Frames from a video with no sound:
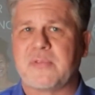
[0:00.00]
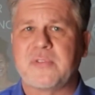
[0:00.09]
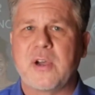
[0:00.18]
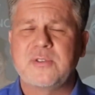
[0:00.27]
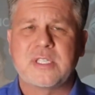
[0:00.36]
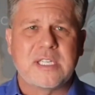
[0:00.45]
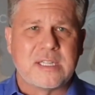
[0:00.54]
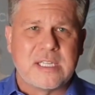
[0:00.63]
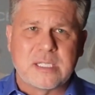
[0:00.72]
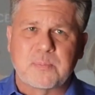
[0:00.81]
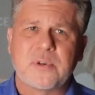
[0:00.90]
of coaching and
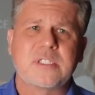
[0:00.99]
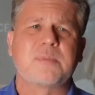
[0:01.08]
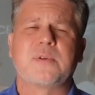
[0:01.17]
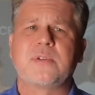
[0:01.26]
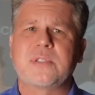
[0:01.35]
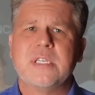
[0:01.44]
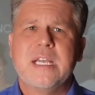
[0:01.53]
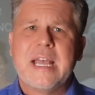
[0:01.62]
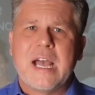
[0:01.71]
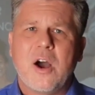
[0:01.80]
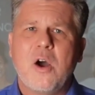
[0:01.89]
these principles
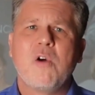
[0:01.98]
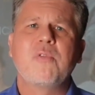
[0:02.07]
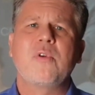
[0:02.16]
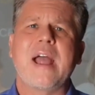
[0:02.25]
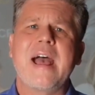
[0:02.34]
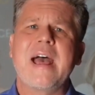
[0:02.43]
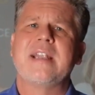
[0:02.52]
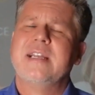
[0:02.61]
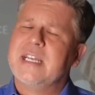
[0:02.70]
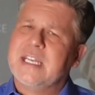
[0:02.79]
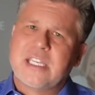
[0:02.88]
over at
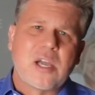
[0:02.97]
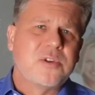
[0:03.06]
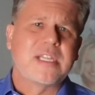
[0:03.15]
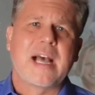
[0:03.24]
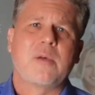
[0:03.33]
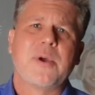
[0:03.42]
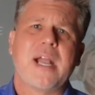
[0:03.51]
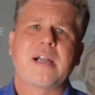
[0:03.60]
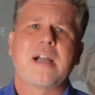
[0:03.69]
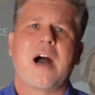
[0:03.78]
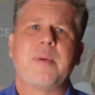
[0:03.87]

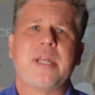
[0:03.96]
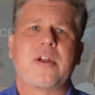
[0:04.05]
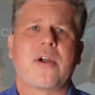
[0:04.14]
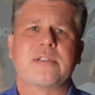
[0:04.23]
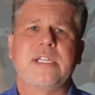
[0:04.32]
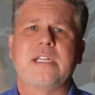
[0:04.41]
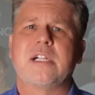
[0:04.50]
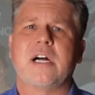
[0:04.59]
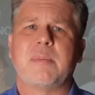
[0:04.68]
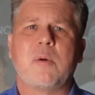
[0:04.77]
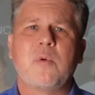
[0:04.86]
CoachCalloway.com and our Elite
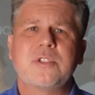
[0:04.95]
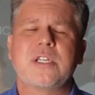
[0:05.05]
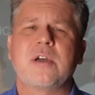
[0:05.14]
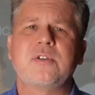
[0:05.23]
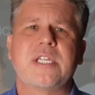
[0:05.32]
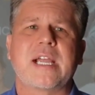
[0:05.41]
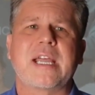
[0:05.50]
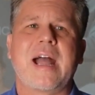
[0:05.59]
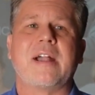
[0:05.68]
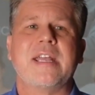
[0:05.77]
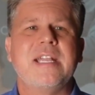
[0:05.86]
Club. I want you to go check it
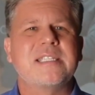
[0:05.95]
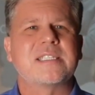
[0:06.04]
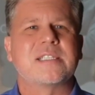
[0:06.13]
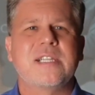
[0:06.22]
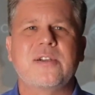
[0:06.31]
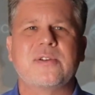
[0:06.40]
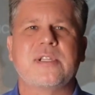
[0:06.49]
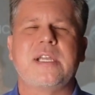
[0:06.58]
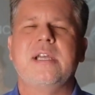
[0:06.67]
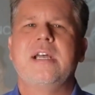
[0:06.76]
out. And it's literally